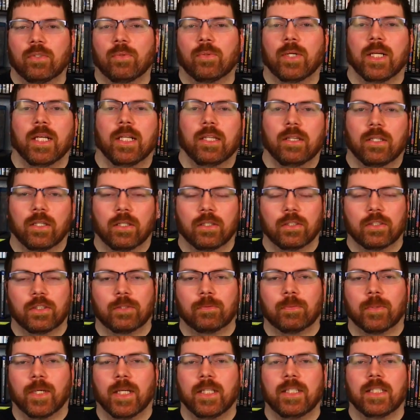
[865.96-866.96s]
23rd
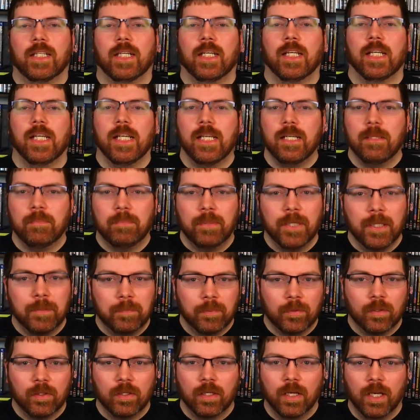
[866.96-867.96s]
spring to eat
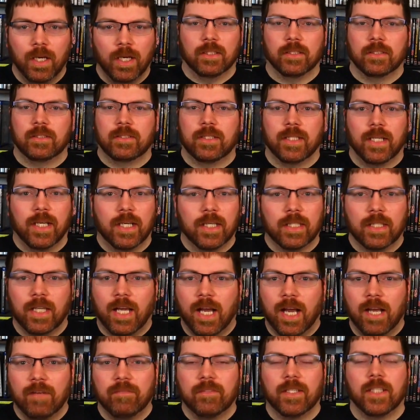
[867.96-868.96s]
people to stay
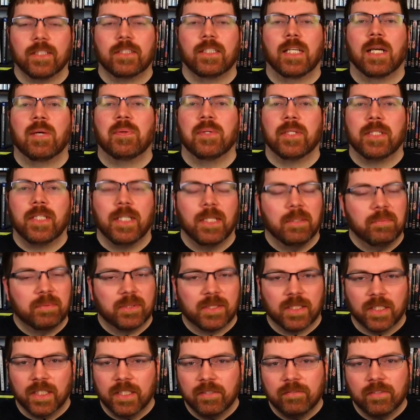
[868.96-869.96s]
alive. That's how he keeps
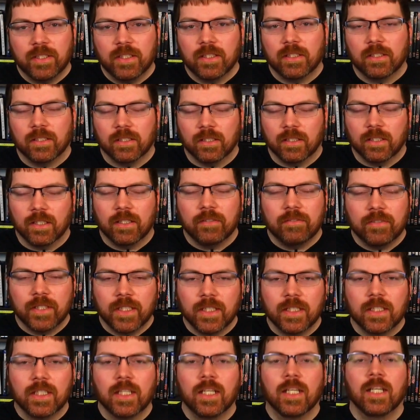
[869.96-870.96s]
leaving,
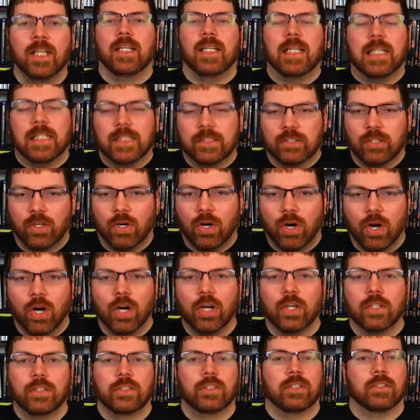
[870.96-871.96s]
living. He eats
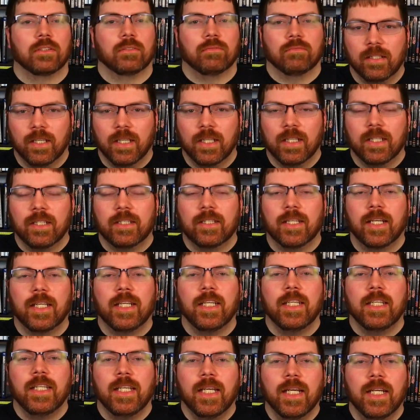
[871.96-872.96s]
hearts and anything
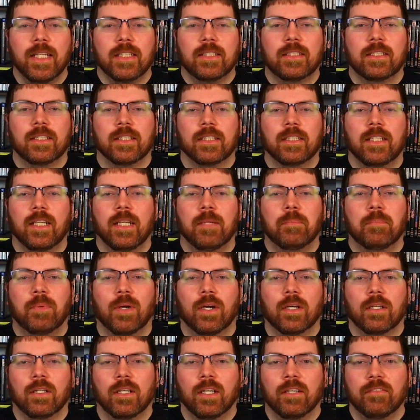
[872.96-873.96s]
he needs to keep
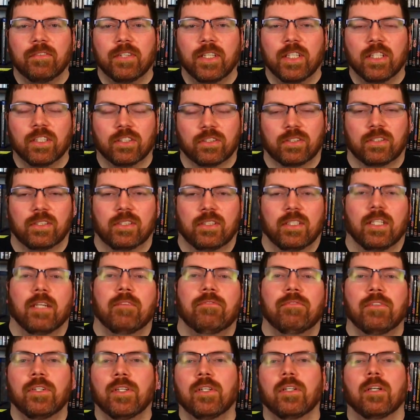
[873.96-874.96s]
on living. He'll
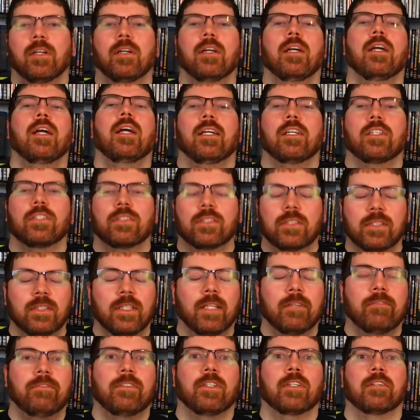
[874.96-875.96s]
sniff you to he'll
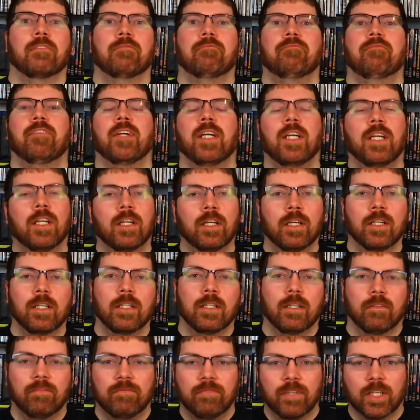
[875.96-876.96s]
sniff your fear
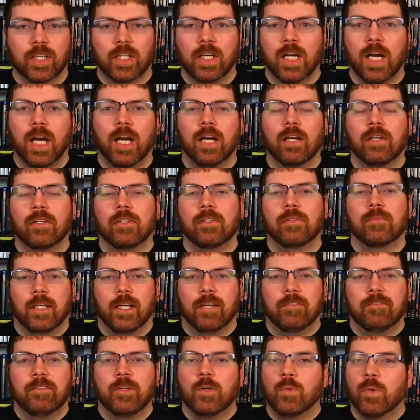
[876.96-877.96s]
to figure out
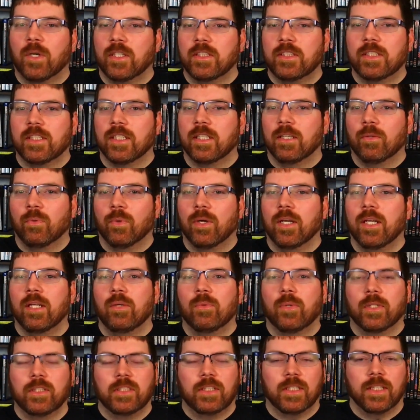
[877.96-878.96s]
if he wants to, what he
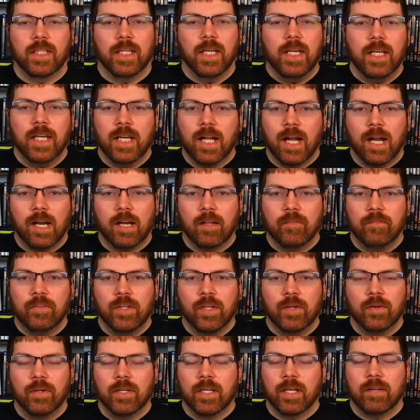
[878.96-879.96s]
wants to eat out of
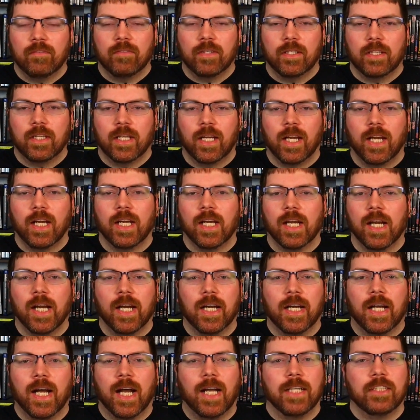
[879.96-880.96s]
you and everything. And
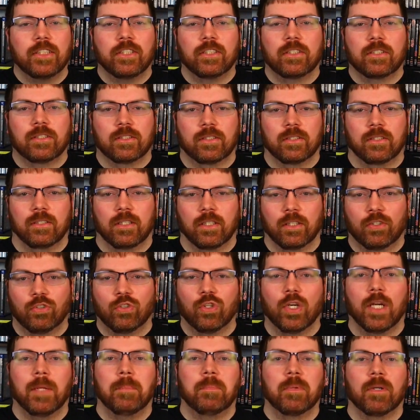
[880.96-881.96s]
I just, the
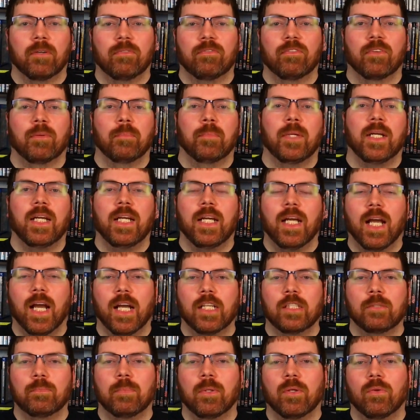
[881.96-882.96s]
creeper for me
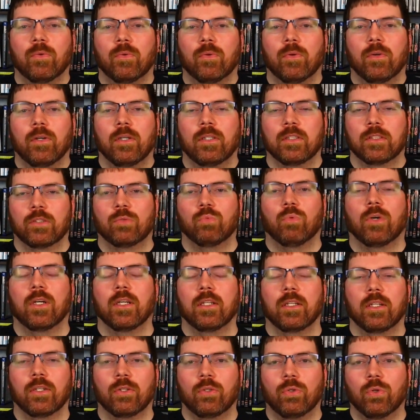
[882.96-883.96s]
has been, is one
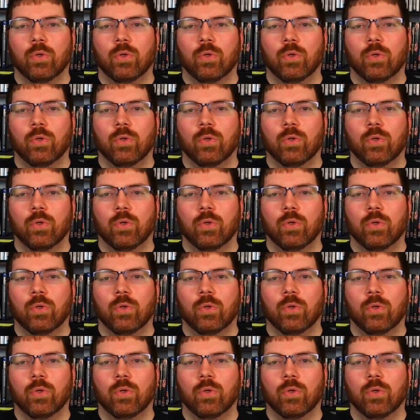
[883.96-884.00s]
of the